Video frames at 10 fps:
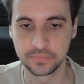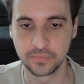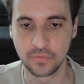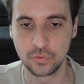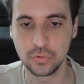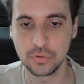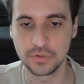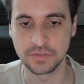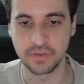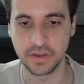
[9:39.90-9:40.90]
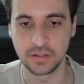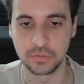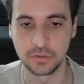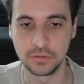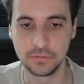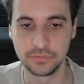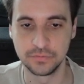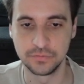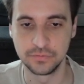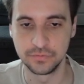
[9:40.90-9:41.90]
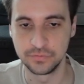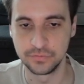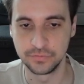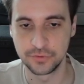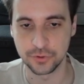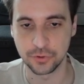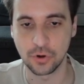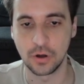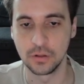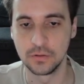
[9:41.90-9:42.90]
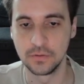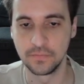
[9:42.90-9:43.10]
tools available to call.